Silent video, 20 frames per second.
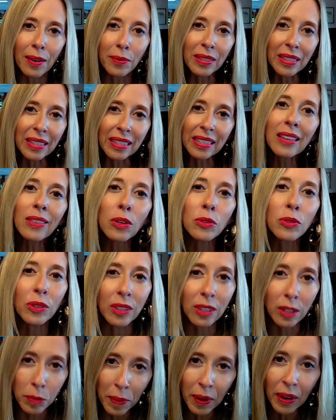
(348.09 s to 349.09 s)
I was seeing those
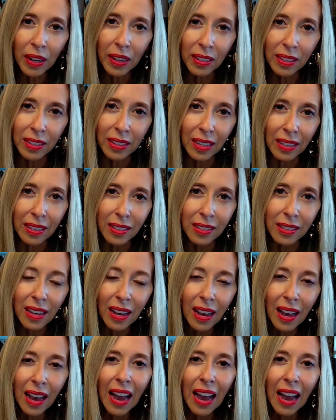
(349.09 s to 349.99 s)
experiences